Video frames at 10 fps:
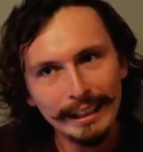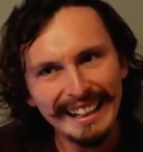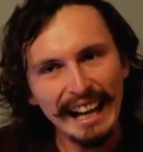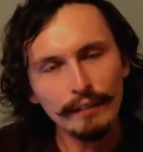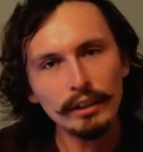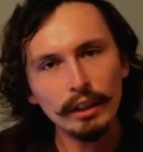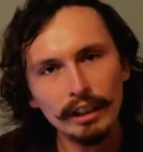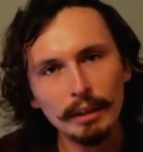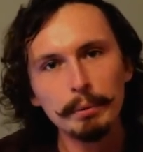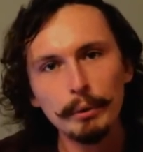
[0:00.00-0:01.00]
haven't caught
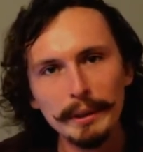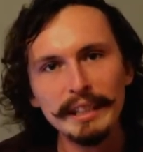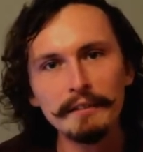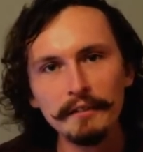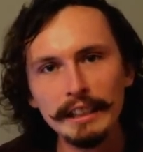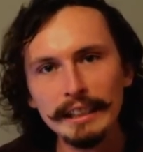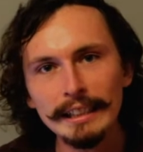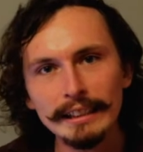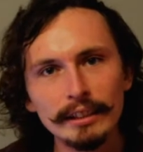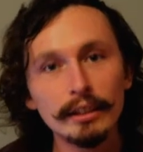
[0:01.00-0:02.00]
up with the
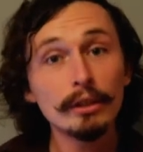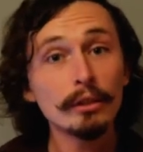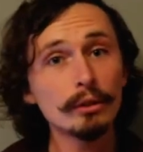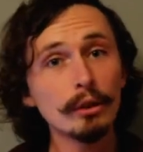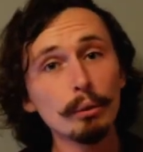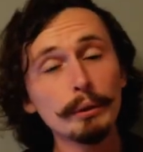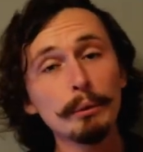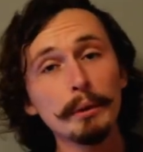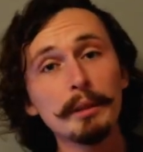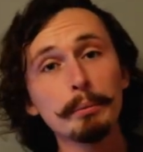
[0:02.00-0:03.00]
affinities, go read
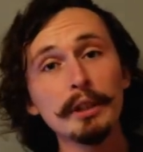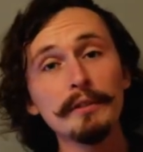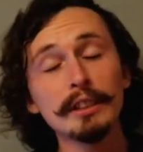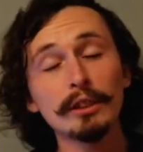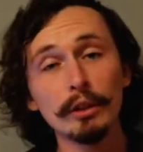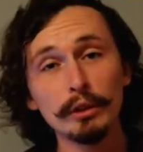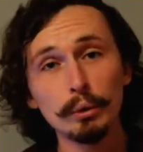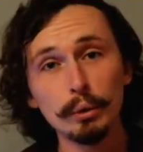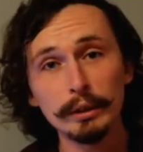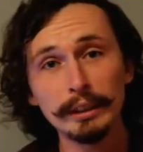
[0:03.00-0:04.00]
one of the previous
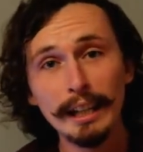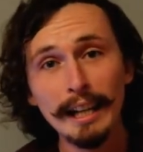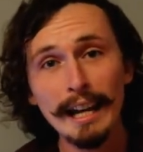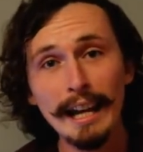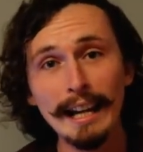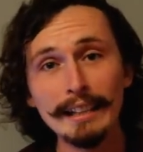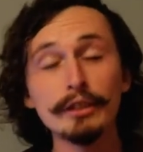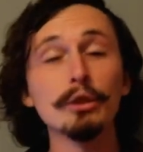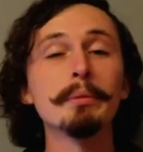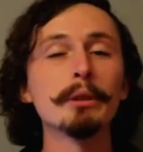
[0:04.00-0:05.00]
articles and
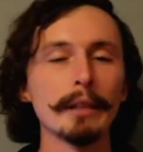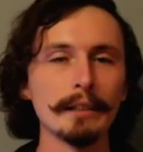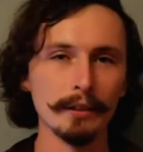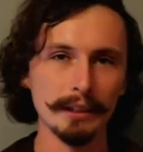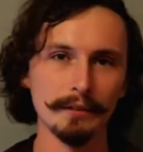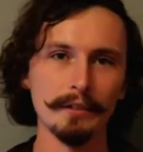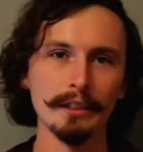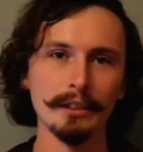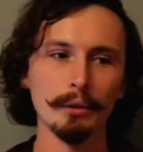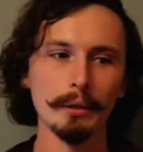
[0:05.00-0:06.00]
you'll be ready for this
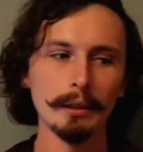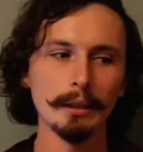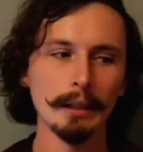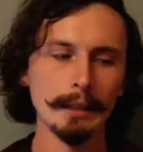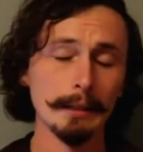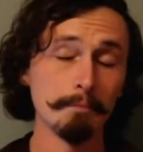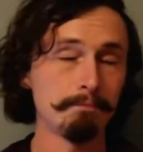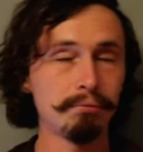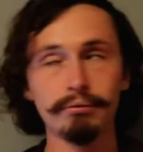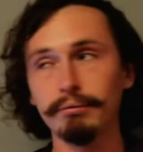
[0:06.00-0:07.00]
video.
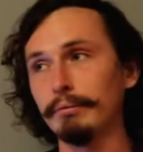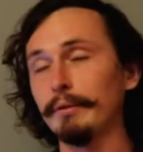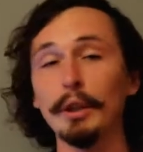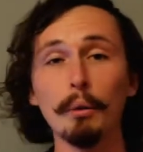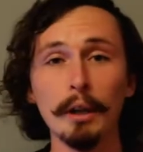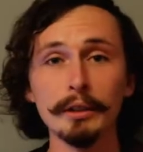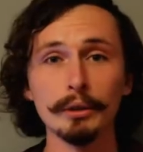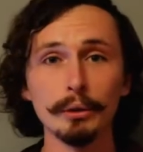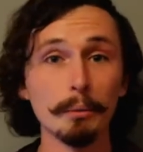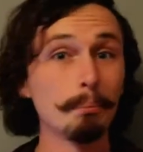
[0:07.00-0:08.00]
If you don't want
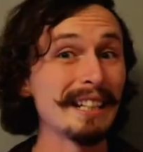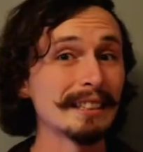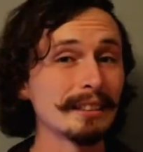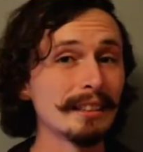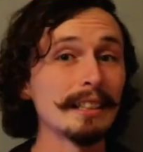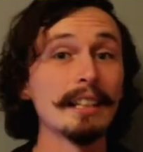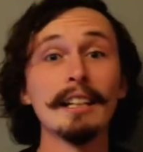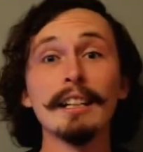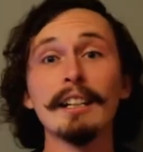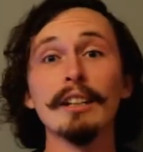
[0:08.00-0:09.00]
to, basically,
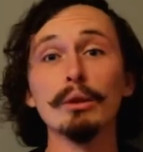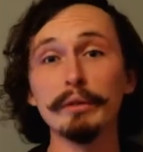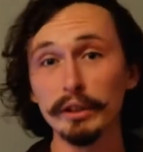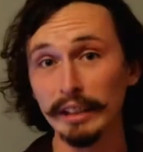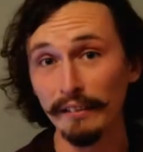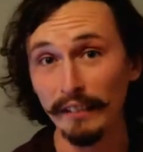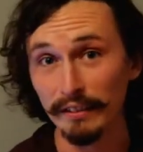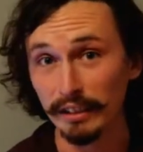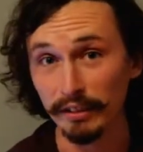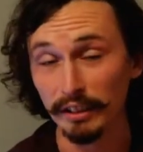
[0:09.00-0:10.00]
Illuvials have 5
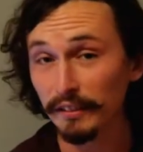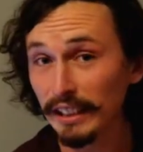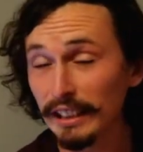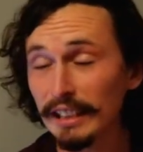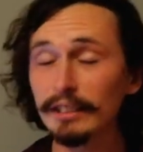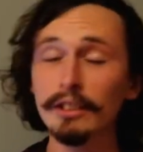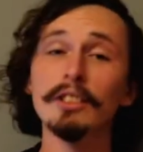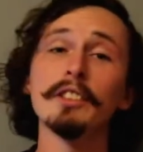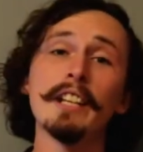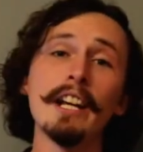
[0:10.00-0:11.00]
different affinities:
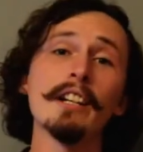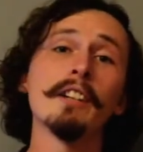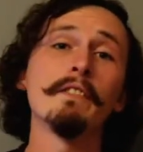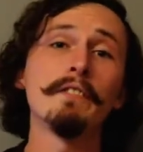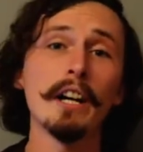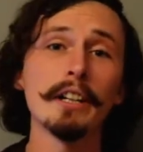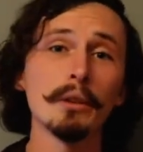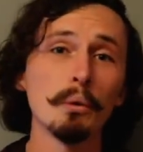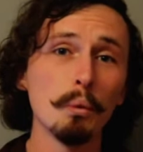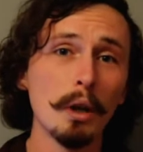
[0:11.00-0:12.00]
Earth, Air,
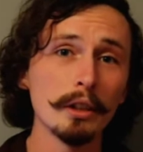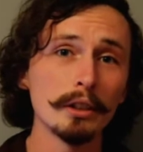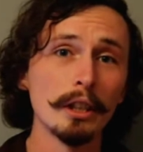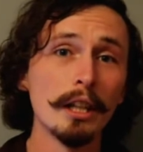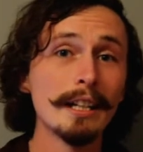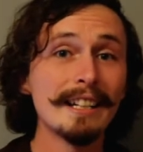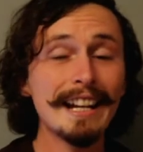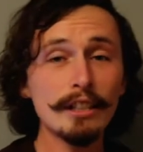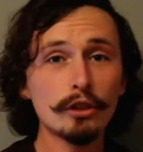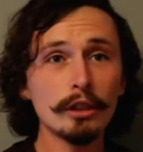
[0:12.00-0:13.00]
Fire, Water,
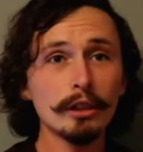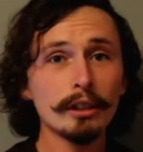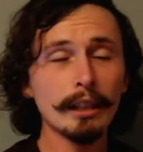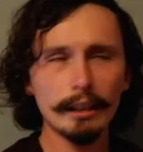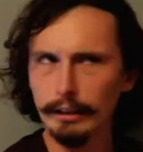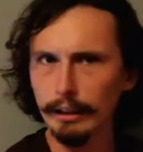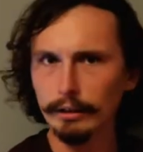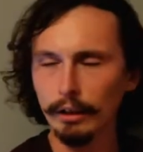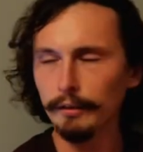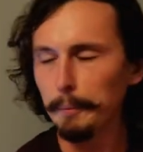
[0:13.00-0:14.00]
Nature. I think that's
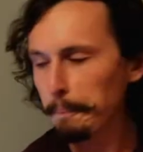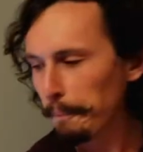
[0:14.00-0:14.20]
all of them.